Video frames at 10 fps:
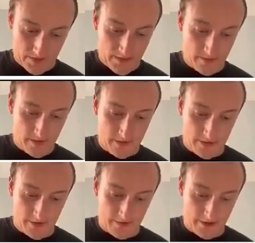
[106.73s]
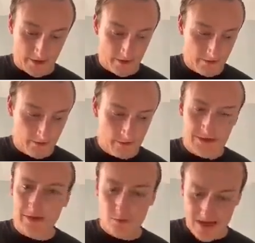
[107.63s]
There we go, got another kill. What
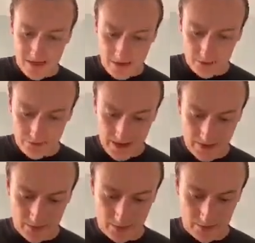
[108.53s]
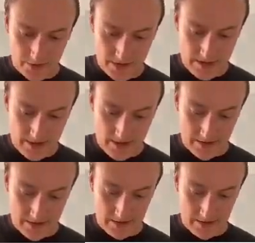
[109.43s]
was that weird old respawn? You see that?